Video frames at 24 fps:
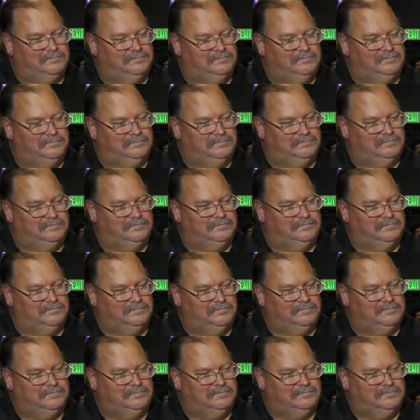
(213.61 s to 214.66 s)

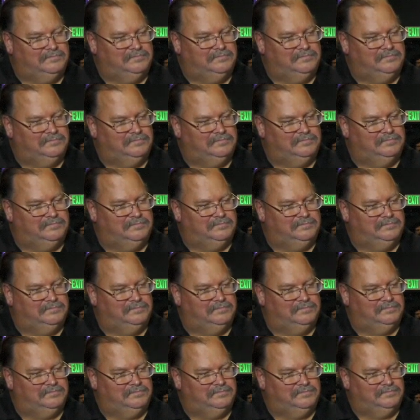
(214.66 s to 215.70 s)

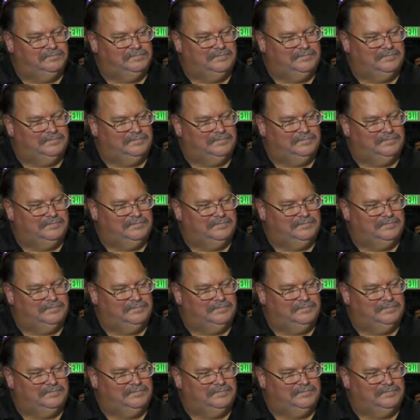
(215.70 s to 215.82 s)
(silent)